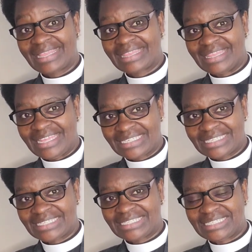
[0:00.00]
This
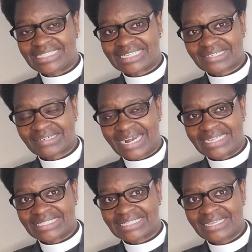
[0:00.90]
is Jesus
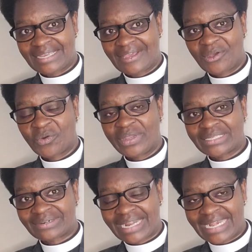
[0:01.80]
Christ, who
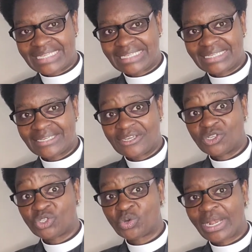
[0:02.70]
is ready
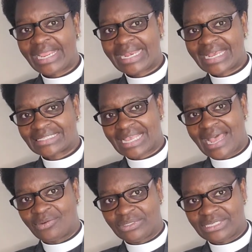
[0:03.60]
to lead us
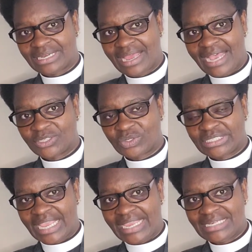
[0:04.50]
out, as we
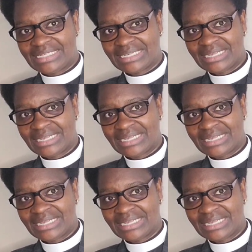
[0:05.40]
said.